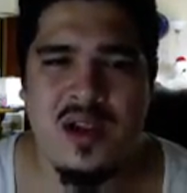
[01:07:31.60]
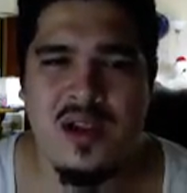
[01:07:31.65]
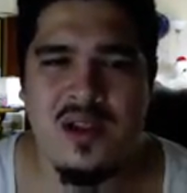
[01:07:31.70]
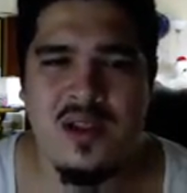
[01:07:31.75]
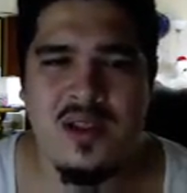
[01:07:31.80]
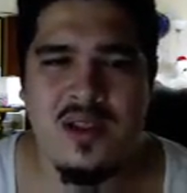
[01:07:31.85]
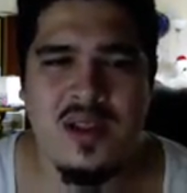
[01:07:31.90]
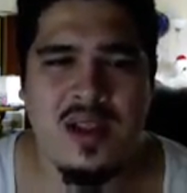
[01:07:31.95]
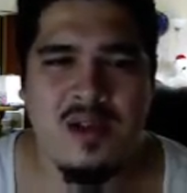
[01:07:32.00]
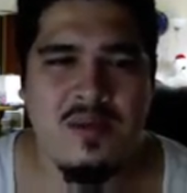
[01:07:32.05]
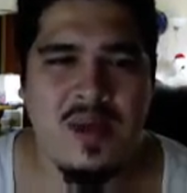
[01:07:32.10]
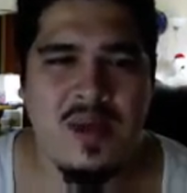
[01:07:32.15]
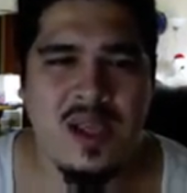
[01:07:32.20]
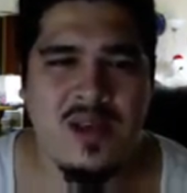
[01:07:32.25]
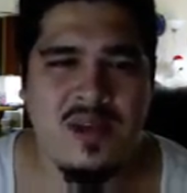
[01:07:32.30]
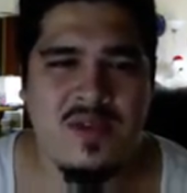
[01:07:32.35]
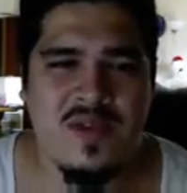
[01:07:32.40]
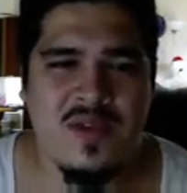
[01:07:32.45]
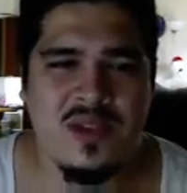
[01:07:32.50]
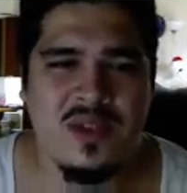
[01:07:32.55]
then make it
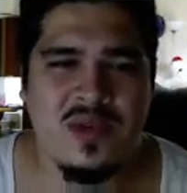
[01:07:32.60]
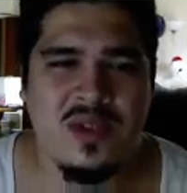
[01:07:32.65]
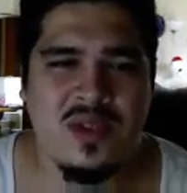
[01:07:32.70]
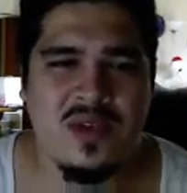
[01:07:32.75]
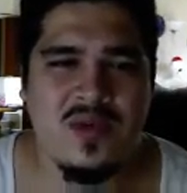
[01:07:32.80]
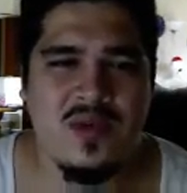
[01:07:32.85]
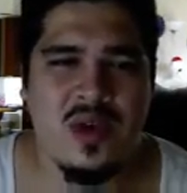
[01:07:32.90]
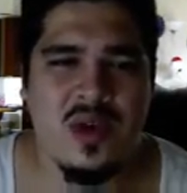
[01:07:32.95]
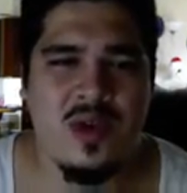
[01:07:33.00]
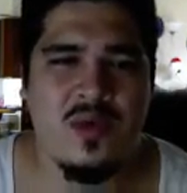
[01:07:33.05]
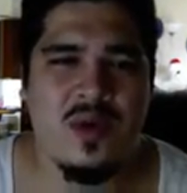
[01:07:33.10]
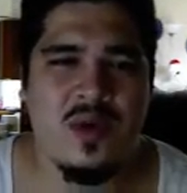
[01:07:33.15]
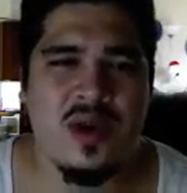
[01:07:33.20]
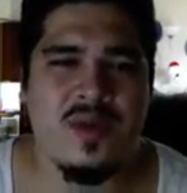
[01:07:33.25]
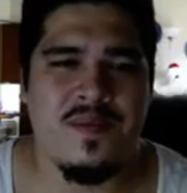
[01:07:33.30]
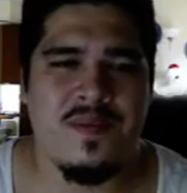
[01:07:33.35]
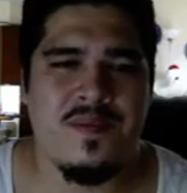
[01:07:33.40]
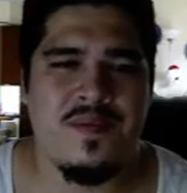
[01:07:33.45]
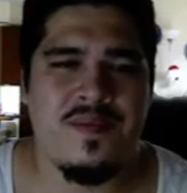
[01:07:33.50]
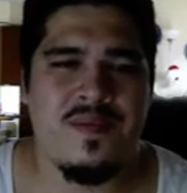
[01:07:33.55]
face whichever way you want.
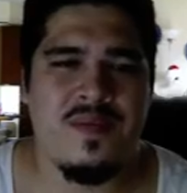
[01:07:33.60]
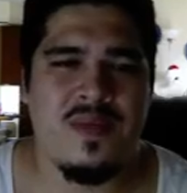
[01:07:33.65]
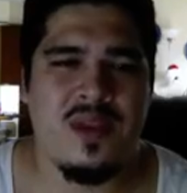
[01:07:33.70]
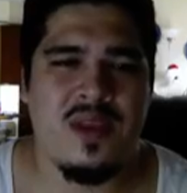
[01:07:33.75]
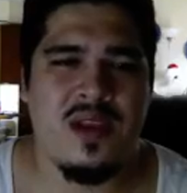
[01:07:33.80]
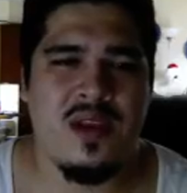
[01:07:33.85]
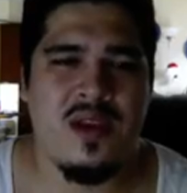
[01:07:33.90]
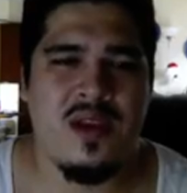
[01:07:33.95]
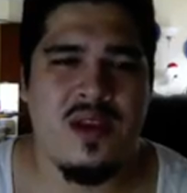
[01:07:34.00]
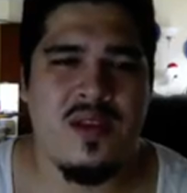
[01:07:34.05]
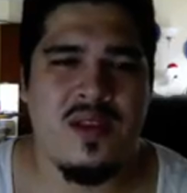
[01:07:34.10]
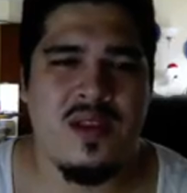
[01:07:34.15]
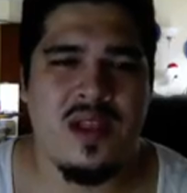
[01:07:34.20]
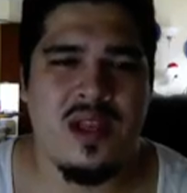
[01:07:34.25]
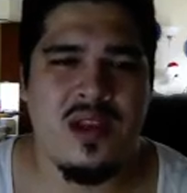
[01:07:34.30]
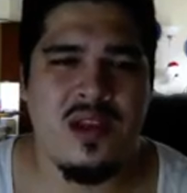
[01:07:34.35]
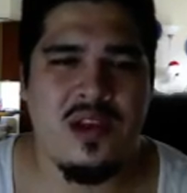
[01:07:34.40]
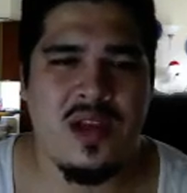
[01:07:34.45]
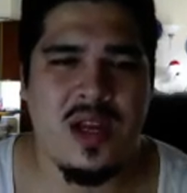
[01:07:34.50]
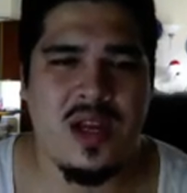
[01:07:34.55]
And then
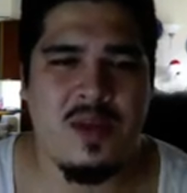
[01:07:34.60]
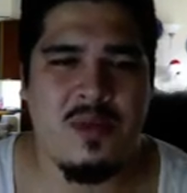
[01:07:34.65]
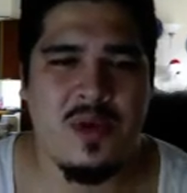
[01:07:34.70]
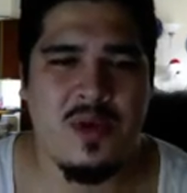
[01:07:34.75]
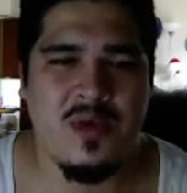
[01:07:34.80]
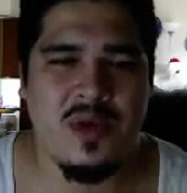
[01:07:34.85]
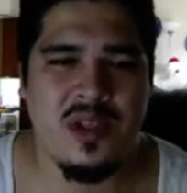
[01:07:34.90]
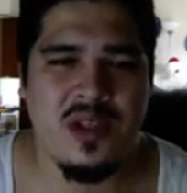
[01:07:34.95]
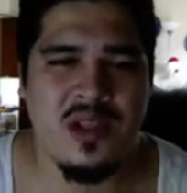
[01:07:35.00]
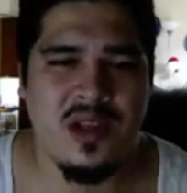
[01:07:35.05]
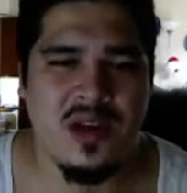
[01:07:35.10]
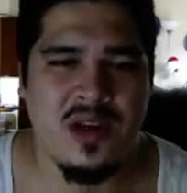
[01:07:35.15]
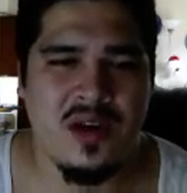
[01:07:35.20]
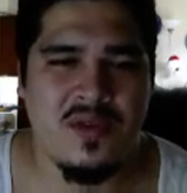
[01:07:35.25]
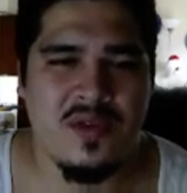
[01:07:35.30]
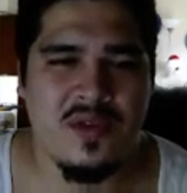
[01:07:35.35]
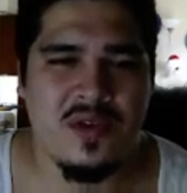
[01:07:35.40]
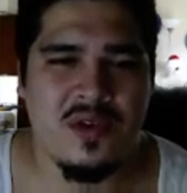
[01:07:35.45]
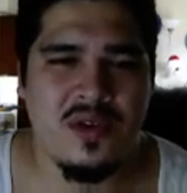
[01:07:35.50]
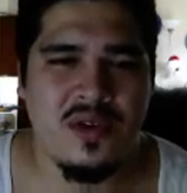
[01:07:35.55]
you gotta be really
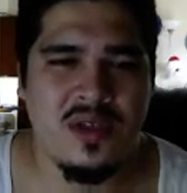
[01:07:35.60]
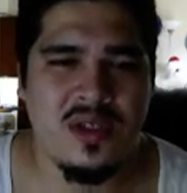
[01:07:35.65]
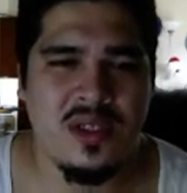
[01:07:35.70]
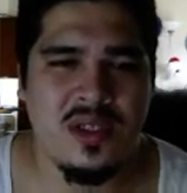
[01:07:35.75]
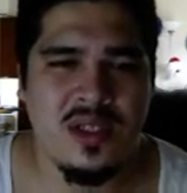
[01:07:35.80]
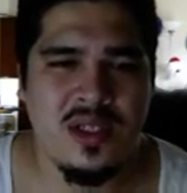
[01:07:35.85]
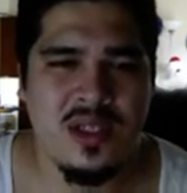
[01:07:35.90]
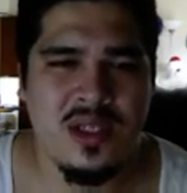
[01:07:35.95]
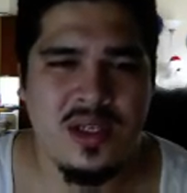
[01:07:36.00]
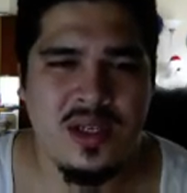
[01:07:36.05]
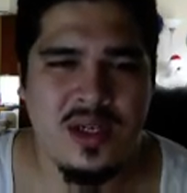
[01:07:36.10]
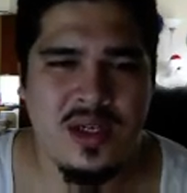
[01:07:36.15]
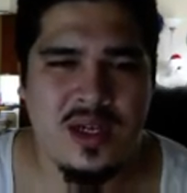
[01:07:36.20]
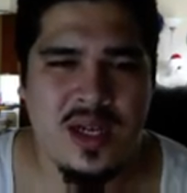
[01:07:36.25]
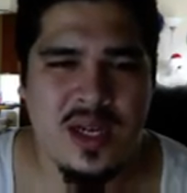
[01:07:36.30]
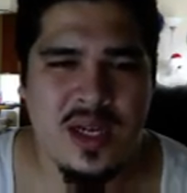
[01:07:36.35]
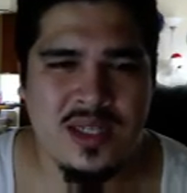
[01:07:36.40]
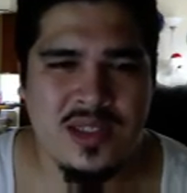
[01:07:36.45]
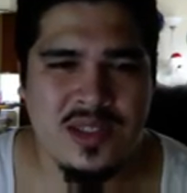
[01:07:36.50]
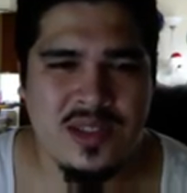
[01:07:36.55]
careful not
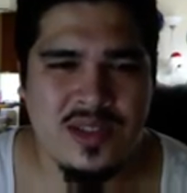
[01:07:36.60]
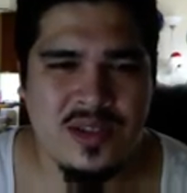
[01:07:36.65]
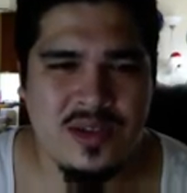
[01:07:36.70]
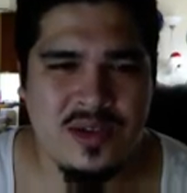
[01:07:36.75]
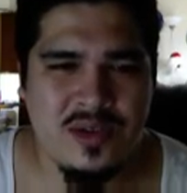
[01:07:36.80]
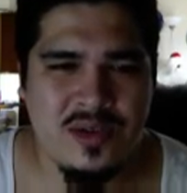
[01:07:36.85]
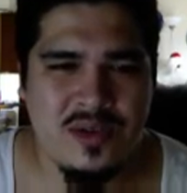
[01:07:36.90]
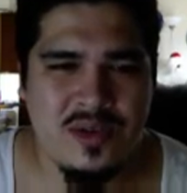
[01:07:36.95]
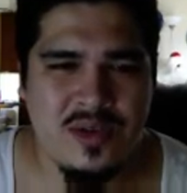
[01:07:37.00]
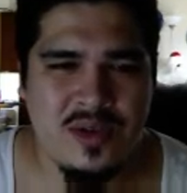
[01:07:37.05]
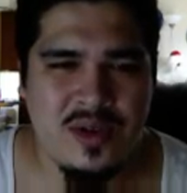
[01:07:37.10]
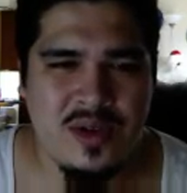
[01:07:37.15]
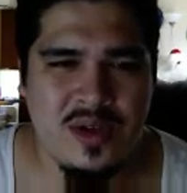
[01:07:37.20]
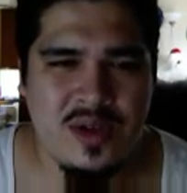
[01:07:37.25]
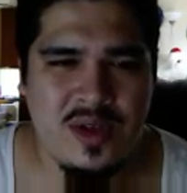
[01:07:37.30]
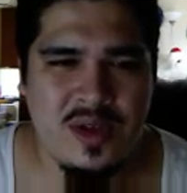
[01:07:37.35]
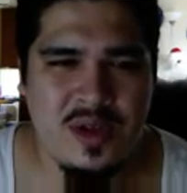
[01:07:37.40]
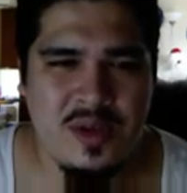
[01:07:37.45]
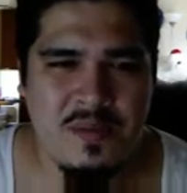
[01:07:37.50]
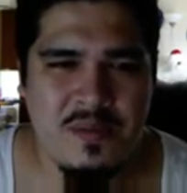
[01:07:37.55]
to
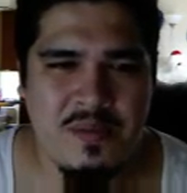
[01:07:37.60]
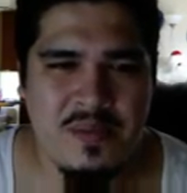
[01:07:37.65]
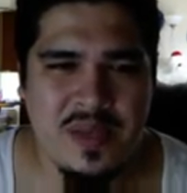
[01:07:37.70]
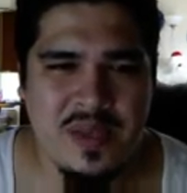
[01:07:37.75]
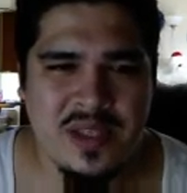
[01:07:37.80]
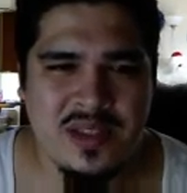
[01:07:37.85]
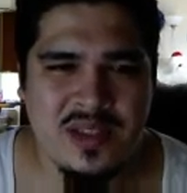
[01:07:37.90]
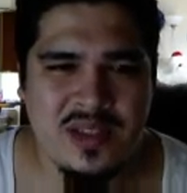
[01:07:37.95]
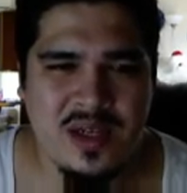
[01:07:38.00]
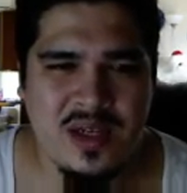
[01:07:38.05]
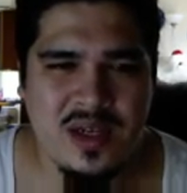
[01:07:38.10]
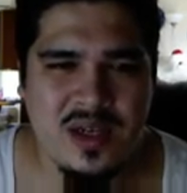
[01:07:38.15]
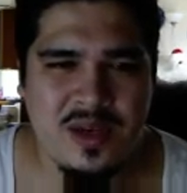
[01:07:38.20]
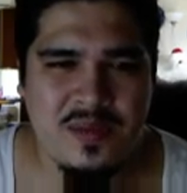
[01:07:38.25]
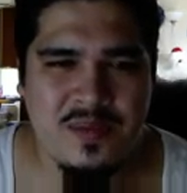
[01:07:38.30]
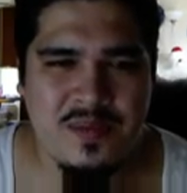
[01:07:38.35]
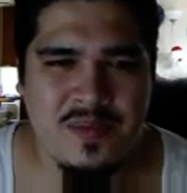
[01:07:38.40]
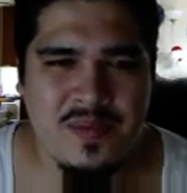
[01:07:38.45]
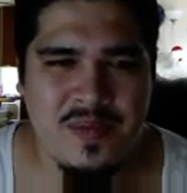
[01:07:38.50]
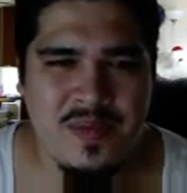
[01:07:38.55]
mess it up
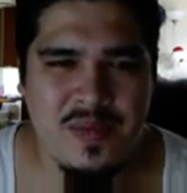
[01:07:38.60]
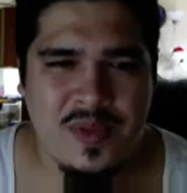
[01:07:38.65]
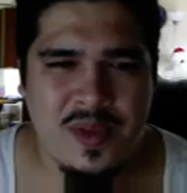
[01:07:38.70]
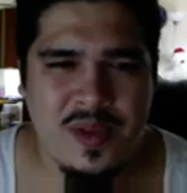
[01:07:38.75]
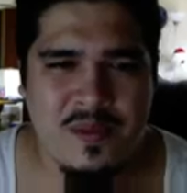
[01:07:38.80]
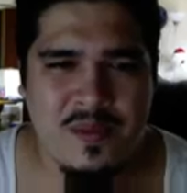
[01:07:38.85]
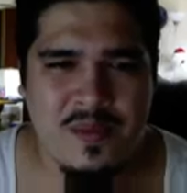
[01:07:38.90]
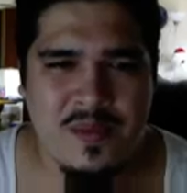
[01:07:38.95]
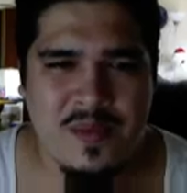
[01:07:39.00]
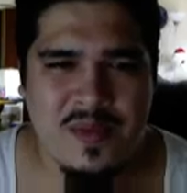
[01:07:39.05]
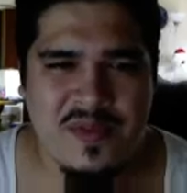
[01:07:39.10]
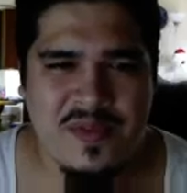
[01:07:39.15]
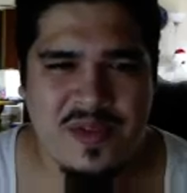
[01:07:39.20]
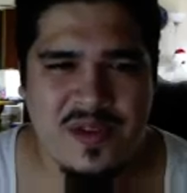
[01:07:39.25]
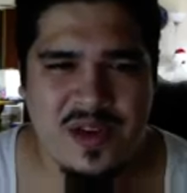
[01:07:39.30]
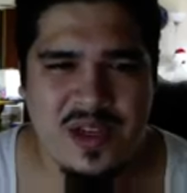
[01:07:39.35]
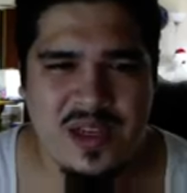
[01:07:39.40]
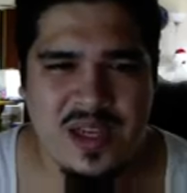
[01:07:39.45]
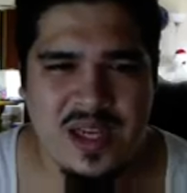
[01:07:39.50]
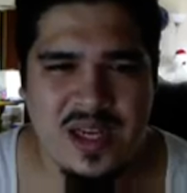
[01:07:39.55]
before you
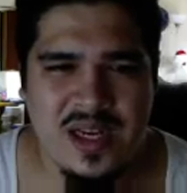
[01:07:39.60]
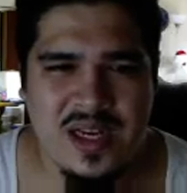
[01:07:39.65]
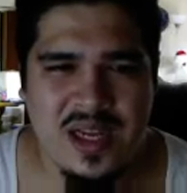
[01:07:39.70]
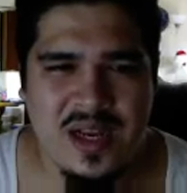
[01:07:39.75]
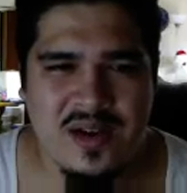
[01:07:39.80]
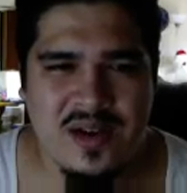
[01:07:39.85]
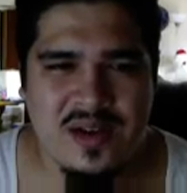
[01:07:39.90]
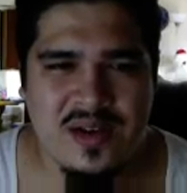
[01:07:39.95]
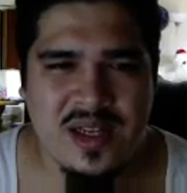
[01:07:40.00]
get it down.